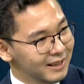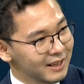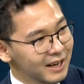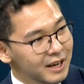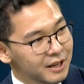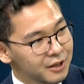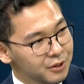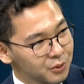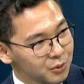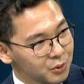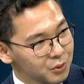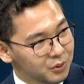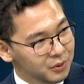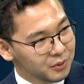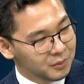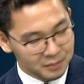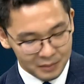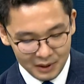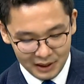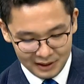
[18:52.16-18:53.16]
they do to
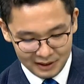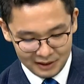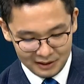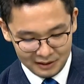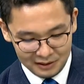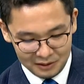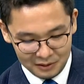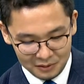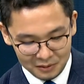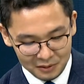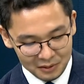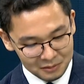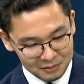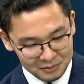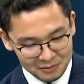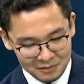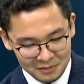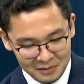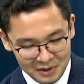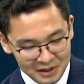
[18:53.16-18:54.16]
make it
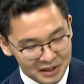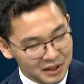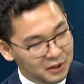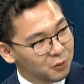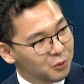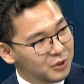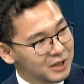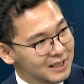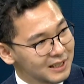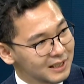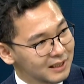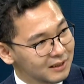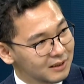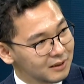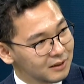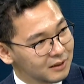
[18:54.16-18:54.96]
decrease it?